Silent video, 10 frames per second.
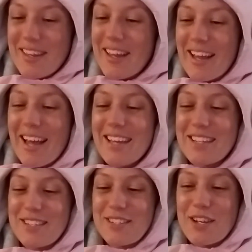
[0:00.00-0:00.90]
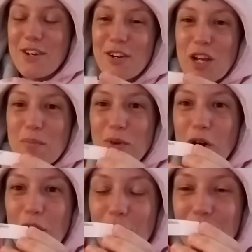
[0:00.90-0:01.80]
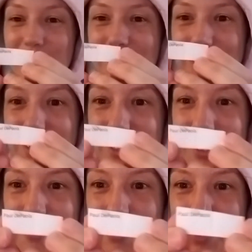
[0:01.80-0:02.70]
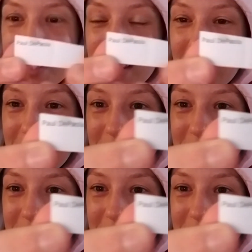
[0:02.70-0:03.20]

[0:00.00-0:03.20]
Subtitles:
I can say your name, Paul. Everyone see that?